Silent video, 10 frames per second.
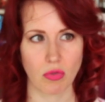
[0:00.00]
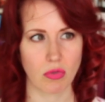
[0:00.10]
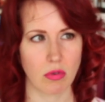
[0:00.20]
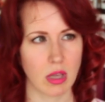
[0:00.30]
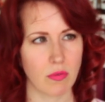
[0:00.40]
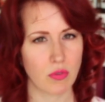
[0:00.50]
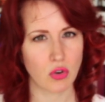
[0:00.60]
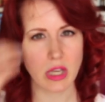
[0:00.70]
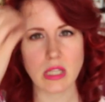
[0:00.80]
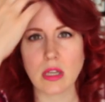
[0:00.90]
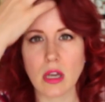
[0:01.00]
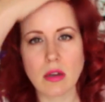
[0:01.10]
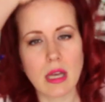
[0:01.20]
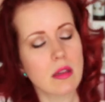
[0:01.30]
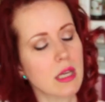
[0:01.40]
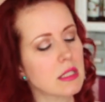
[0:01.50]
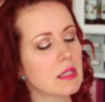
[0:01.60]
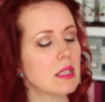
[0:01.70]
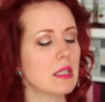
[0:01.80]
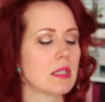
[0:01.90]
3-4 years ago now that I did
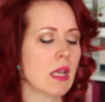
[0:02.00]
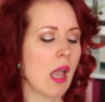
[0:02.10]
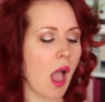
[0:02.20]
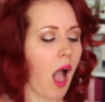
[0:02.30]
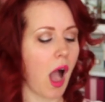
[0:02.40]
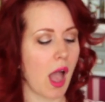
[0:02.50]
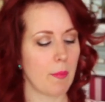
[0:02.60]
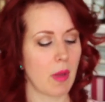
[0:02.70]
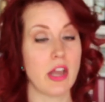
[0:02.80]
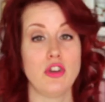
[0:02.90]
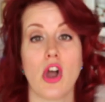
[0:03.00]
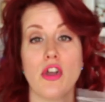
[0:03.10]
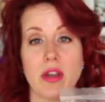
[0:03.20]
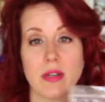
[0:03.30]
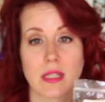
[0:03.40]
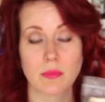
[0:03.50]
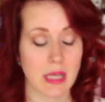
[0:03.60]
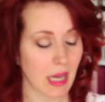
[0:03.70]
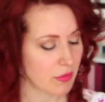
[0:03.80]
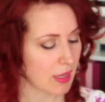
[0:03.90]
this. I know there is
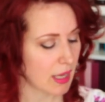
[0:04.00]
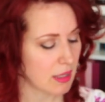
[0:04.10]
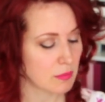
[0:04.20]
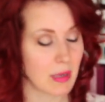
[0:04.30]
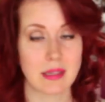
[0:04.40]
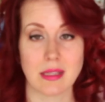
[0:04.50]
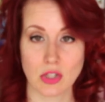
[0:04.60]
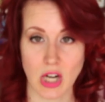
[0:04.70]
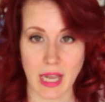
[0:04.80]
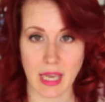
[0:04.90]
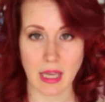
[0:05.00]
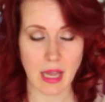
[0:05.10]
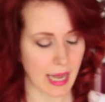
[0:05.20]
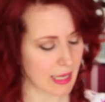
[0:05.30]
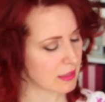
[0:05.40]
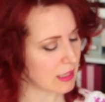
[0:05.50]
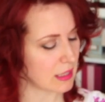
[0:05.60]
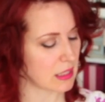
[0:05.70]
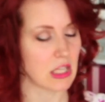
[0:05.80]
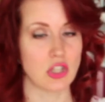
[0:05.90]
somebody out there who's made this jacket and
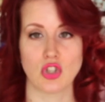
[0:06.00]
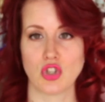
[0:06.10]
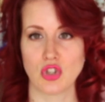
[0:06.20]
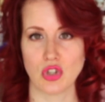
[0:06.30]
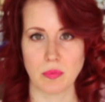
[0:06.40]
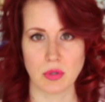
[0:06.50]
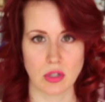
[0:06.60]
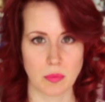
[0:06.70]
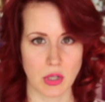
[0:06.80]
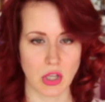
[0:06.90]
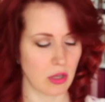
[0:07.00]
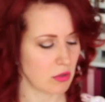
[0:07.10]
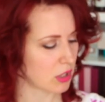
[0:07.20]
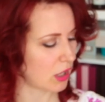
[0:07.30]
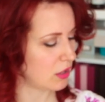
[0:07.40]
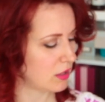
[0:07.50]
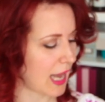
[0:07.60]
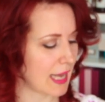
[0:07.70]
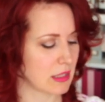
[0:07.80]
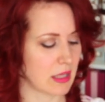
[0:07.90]
it is super, super cute. So
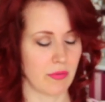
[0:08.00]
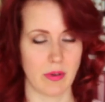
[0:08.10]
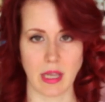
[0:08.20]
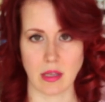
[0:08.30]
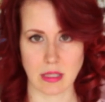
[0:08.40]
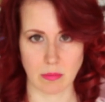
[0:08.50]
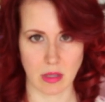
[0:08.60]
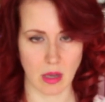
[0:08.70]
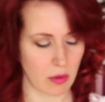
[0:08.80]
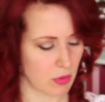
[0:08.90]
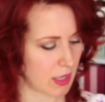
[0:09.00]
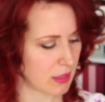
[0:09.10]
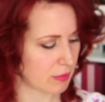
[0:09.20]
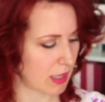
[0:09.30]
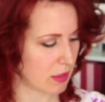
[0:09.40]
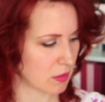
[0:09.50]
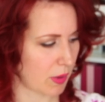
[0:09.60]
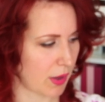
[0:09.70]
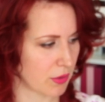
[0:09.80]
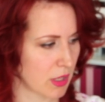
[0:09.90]
that is definitely something that I would like to make as
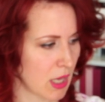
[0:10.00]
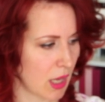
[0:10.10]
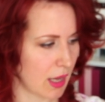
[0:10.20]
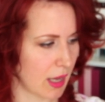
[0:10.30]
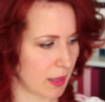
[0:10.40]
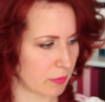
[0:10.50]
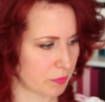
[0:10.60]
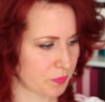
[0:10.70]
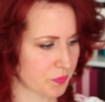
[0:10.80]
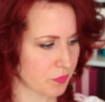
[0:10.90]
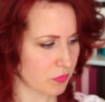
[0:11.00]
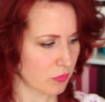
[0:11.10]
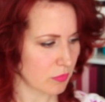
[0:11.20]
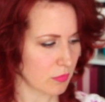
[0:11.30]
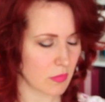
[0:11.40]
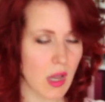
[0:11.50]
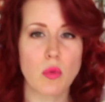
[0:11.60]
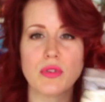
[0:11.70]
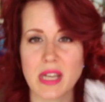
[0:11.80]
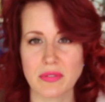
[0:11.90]
well. I
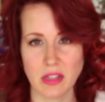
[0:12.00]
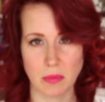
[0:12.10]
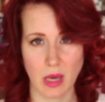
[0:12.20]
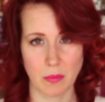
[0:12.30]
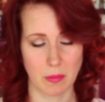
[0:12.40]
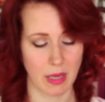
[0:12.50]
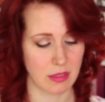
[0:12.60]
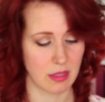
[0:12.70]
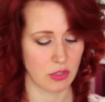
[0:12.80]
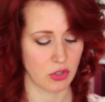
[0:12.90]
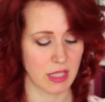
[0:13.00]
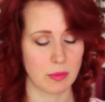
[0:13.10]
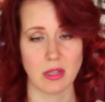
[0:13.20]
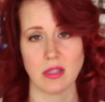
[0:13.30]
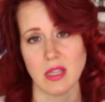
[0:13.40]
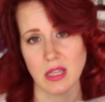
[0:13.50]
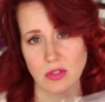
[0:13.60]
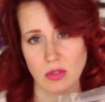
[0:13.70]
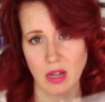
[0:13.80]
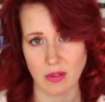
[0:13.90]
would definitely be coming back to this dress because it
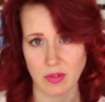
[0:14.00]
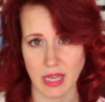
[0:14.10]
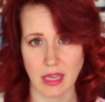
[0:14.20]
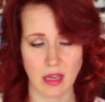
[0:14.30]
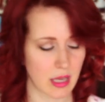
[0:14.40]
is lovely.